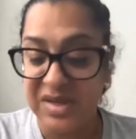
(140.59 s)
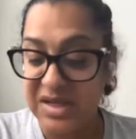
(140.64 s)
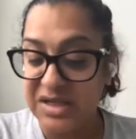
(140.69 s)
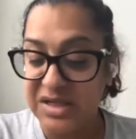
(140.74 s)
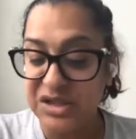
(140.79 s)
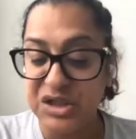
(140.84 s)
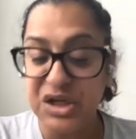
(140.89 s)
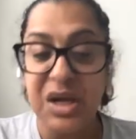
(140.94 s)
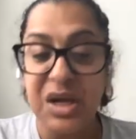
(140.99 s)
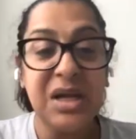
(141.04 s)

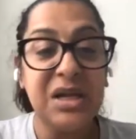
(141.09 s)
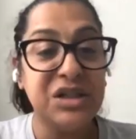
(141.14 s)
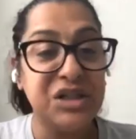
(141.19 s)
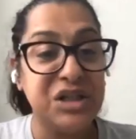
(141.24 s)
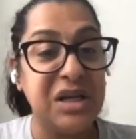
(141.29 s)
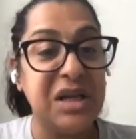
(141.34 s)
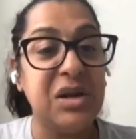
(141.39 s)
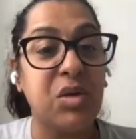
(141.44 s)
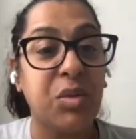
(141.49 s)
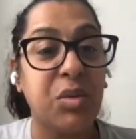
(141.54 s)
each
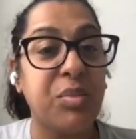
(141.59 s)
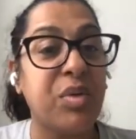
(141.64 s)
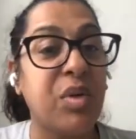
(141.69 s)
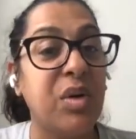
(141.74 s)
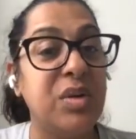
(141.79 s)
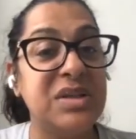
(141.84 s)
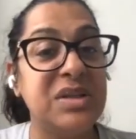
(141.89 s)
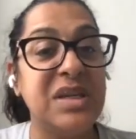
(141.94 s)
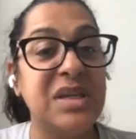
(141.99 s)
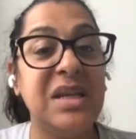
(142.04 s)
gene or
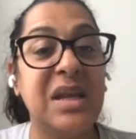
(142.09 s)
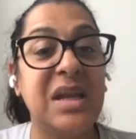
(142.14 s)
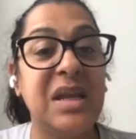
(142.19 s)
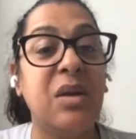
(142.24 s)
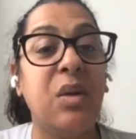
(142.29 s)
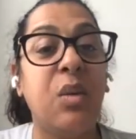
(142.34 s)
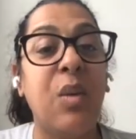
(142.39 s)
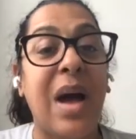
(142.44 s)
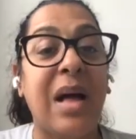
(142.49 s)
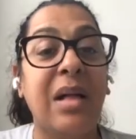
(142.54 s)
protein in
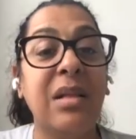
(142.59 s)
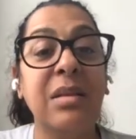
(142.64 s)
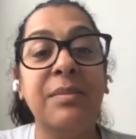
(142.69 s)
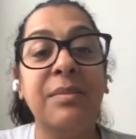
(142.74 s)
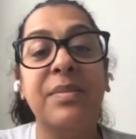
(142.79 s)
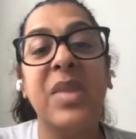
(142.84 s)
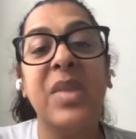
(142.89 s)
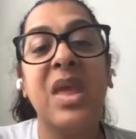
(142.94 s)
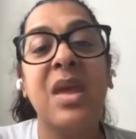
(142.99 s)
a well.